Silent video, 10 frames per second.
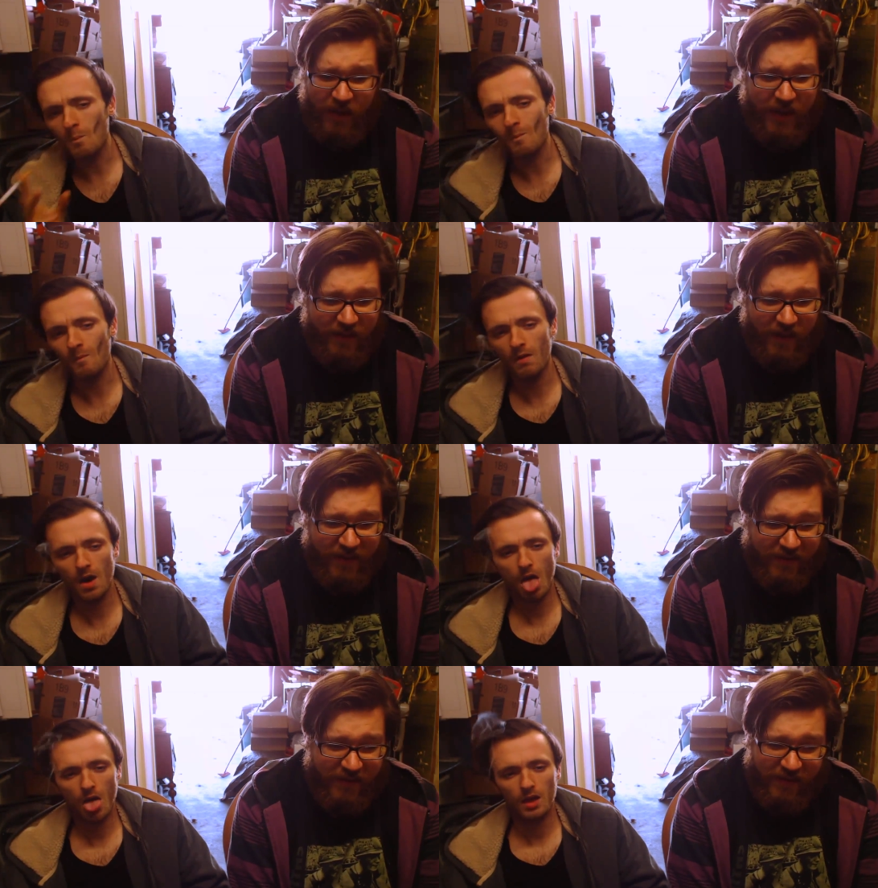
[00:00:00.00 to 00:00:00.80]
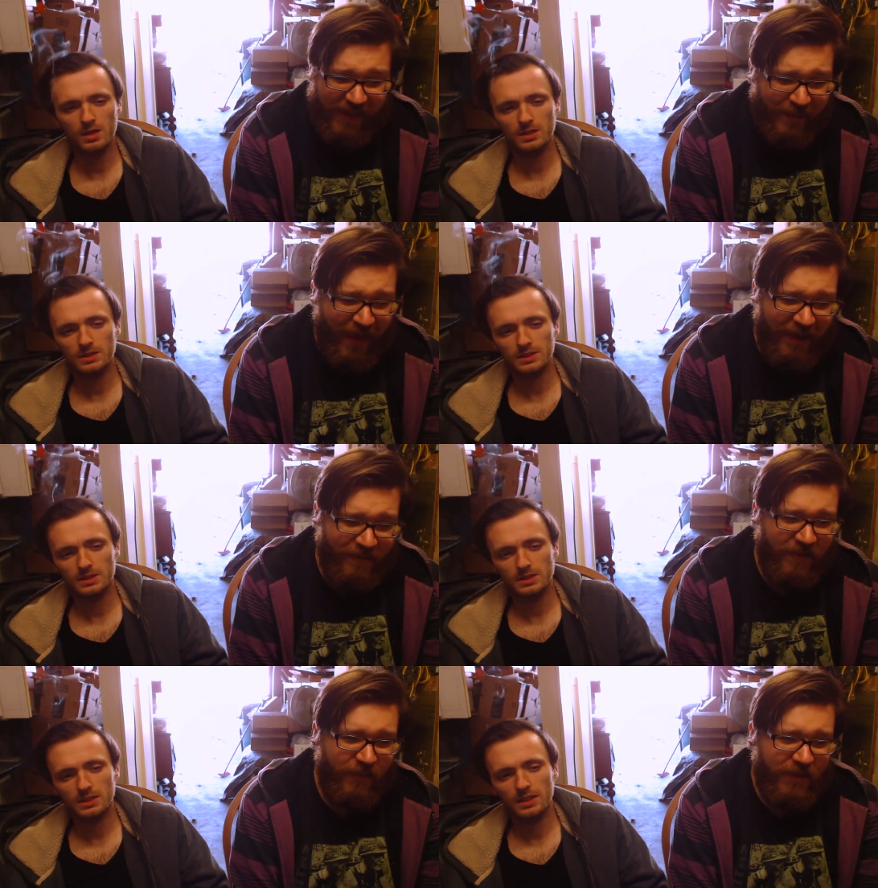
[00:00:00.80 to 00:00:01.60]
Speaker 1: it's it's Sam
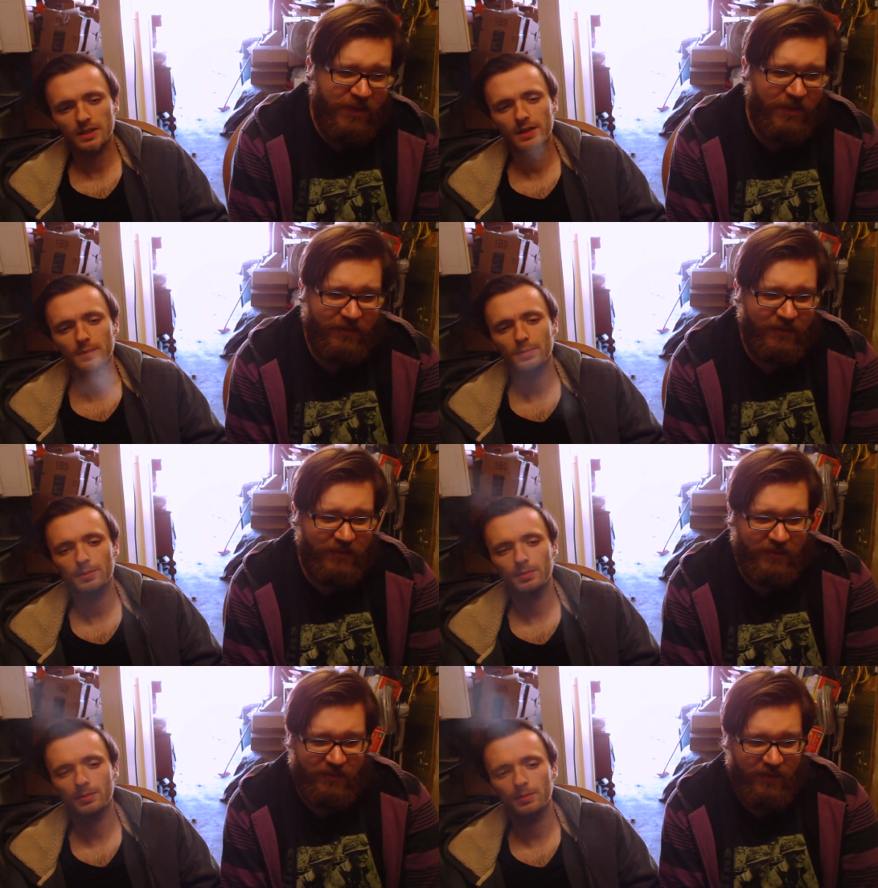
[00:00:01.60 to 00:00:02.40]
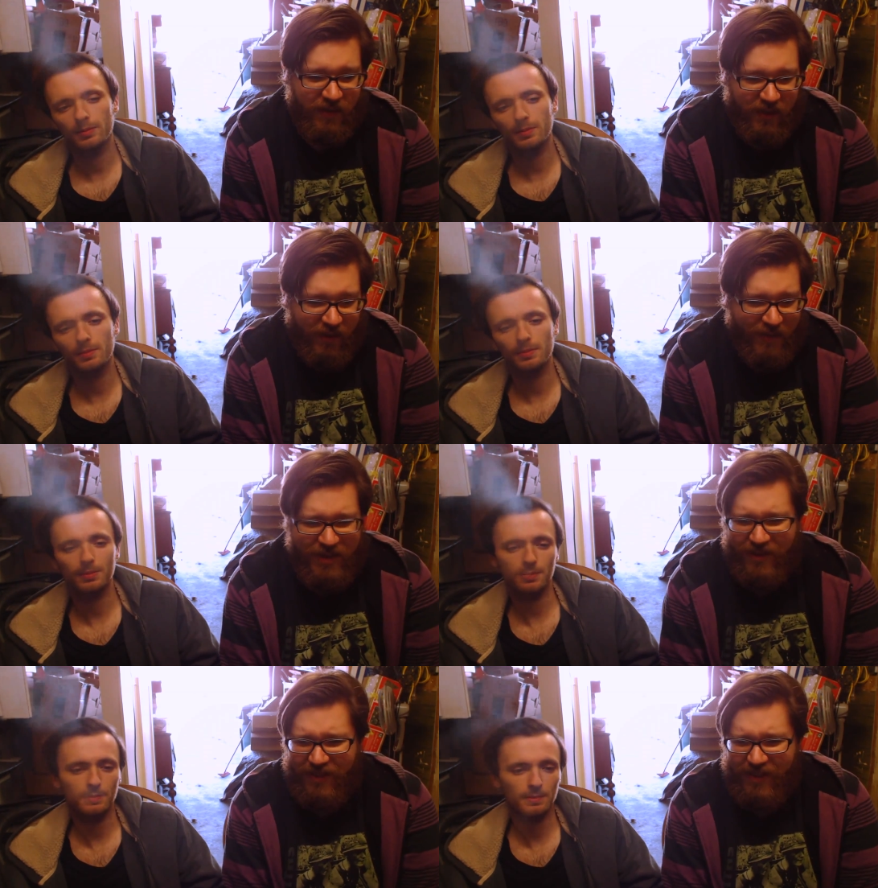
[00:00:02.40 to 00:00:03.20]
Adams, which you know, I
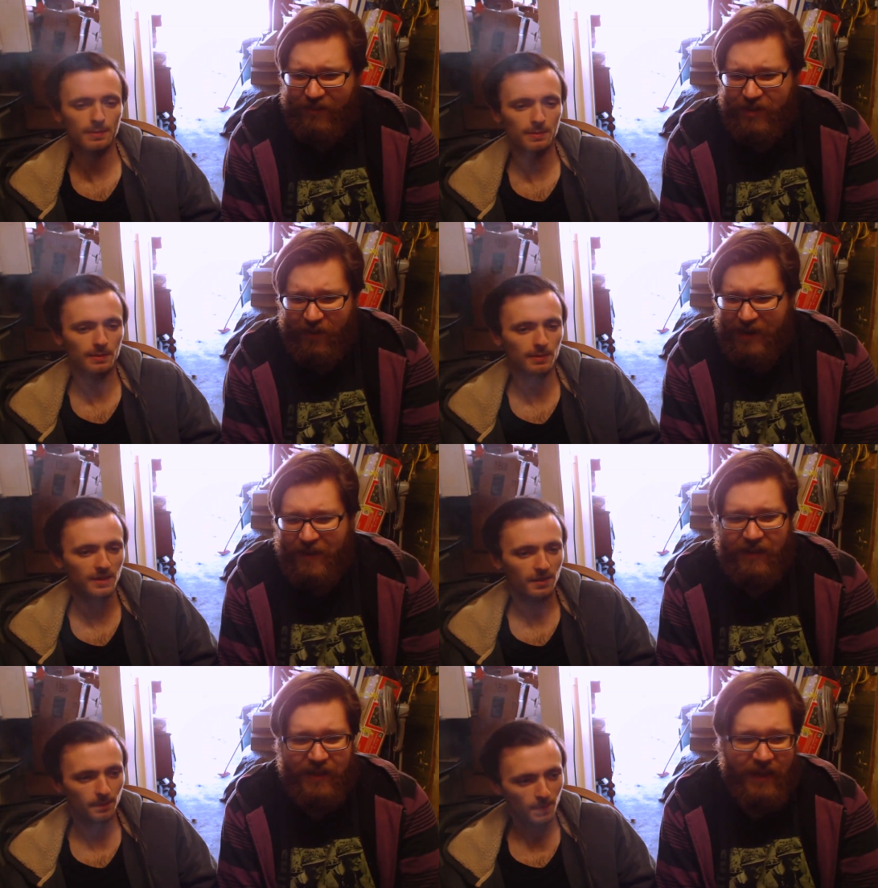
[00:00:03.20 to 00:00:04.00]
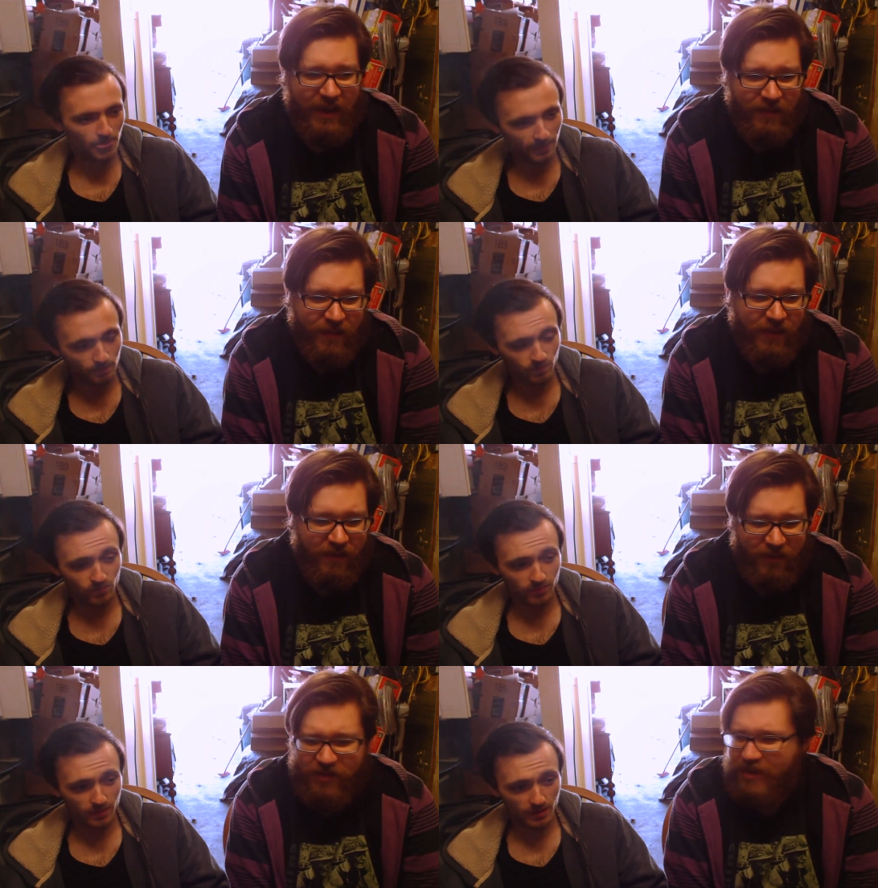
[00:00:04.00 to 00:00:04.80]
mean, you can say what you want about Sam Adams,
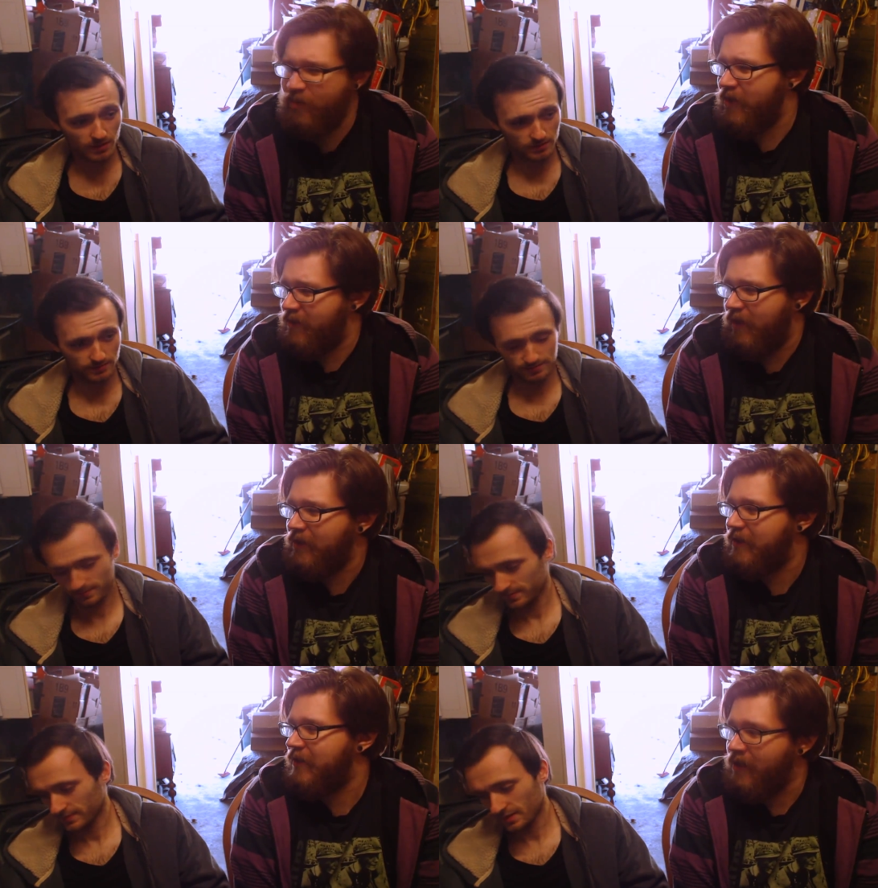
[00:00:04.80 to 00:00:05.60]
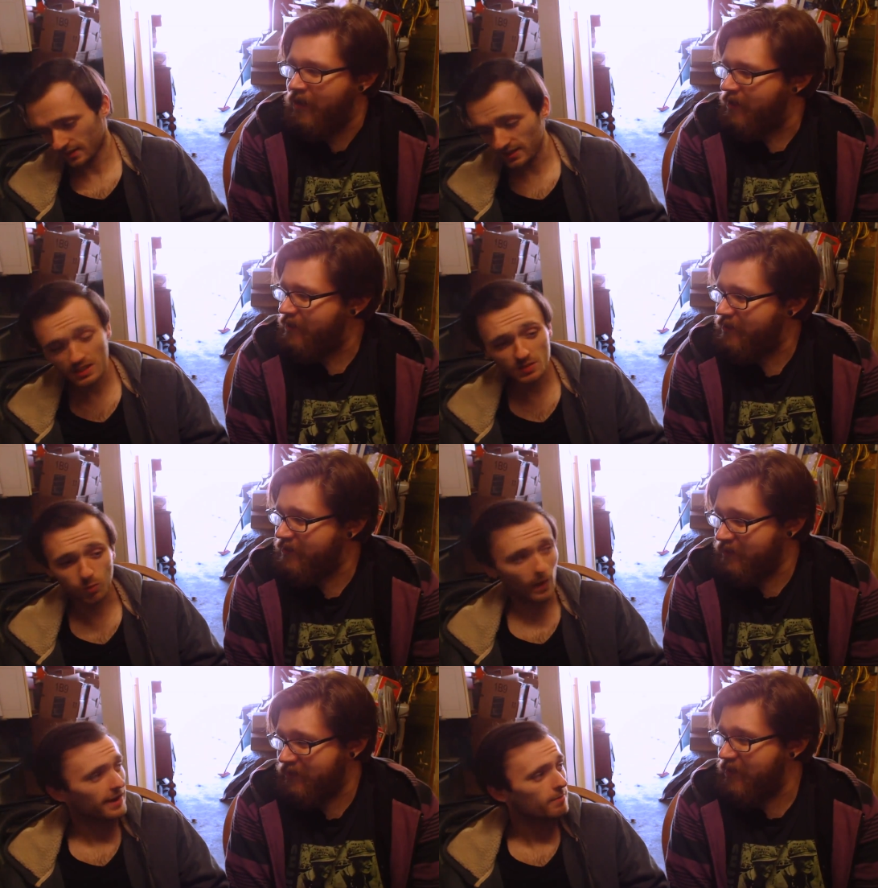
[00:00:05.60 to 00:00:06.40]
but they're usually pretty solid.
Speaker 2: This
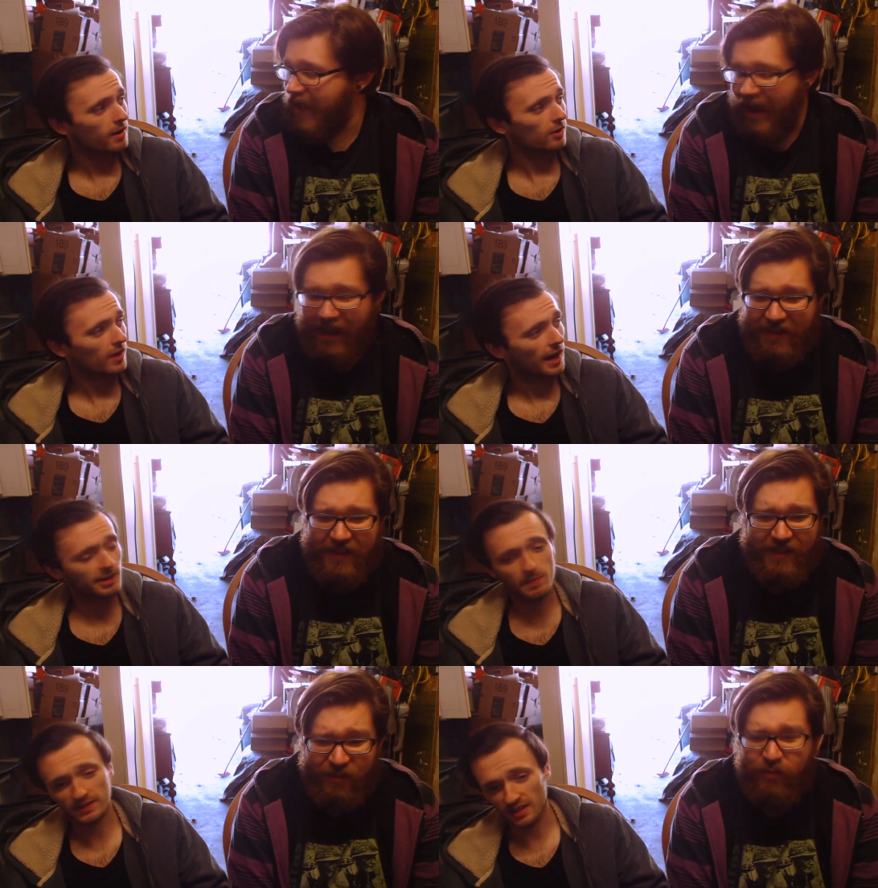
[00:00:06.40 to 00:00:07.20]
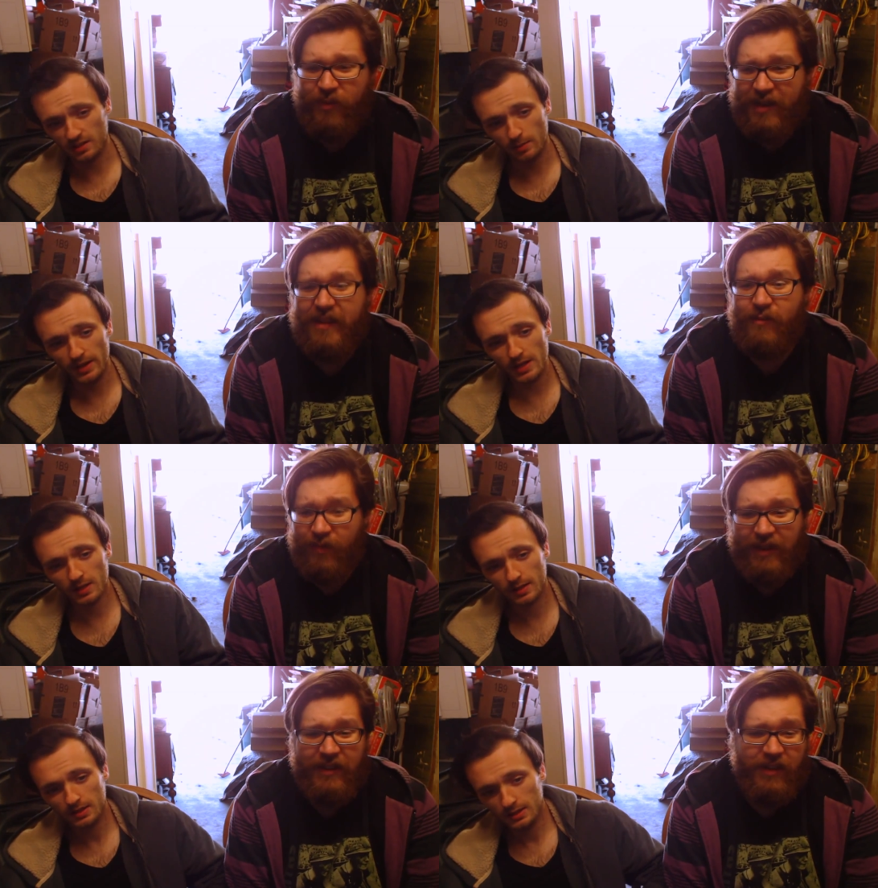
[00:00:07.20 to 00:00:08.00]
is way better. Yeah, than and I this is
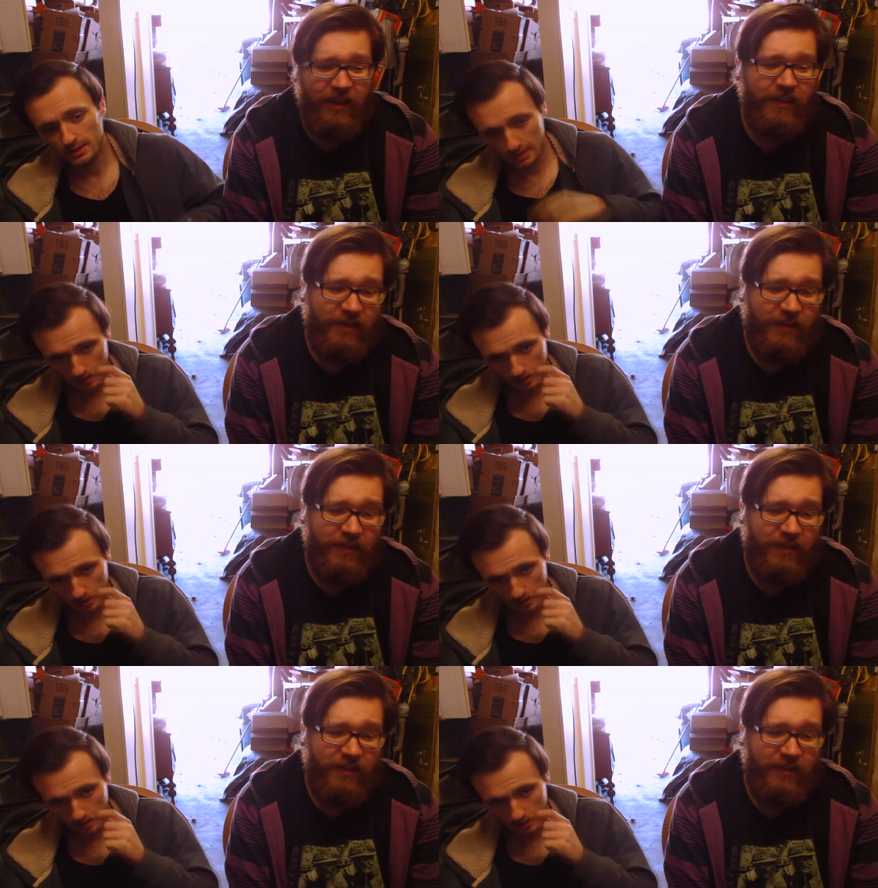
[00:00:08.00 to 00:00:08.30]
really,
Speaker 1: really good.